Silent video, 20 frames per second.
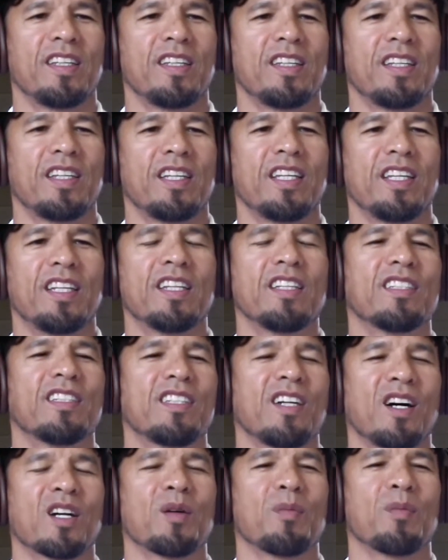He didn't
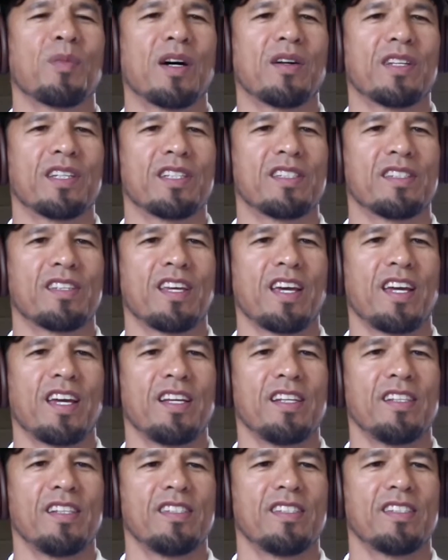talk about his
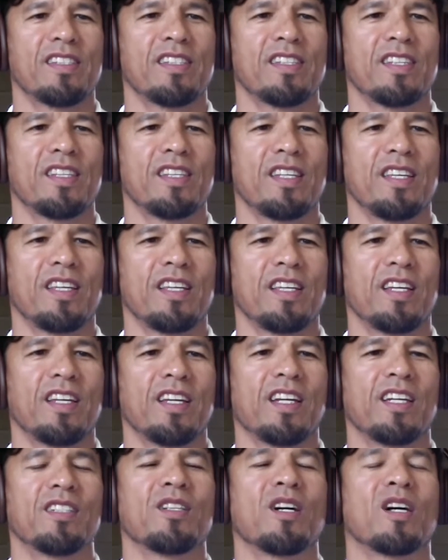gains.
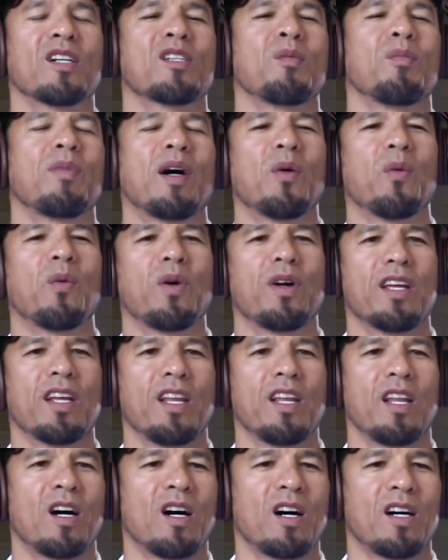He talked about what he
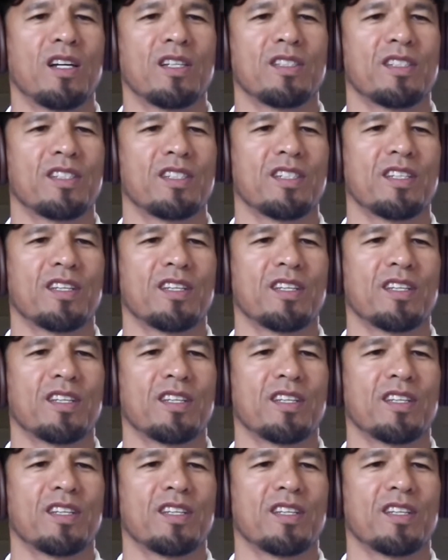lost.